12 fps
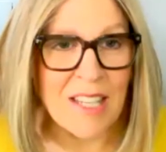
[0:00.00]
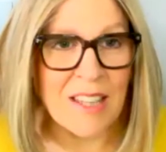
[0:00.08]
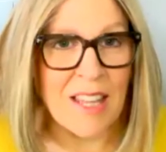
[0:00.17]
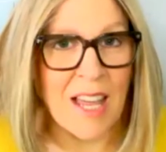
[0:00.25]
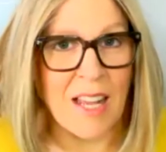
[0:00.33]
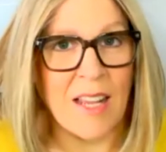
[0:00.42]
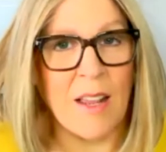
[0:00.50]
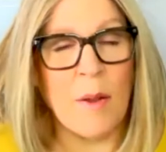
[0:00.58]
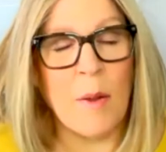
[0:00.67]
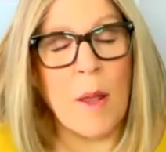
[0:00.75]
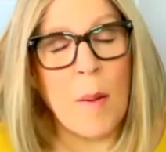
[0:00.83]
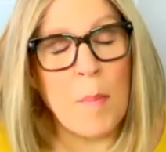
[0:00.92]
that
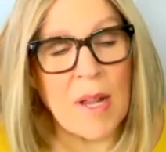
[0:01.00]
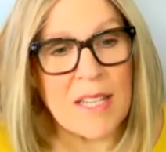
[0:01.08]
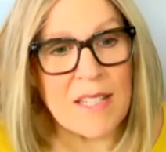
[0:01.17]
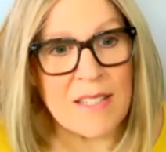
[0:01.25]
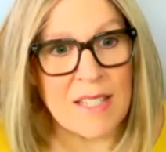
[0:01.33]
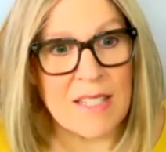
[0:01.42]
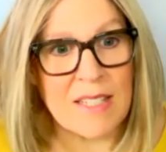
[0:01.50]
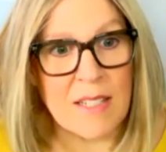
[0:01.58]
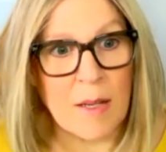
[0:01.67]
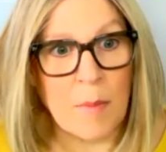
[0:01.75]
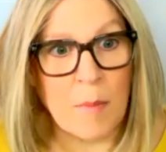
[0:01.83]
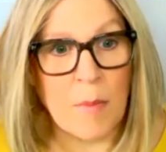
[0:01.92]
a buddy
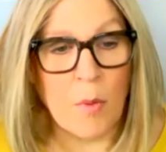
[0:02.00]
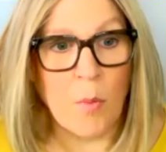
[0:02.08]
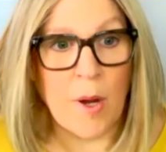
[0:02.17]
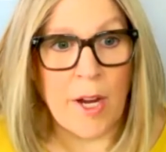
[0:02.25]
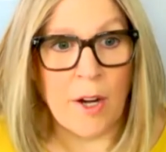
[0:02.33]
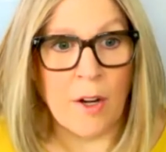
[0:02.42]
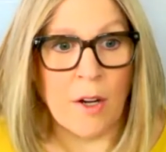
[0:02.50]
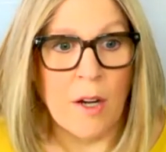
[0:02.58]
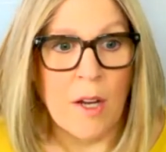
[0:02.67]
system where,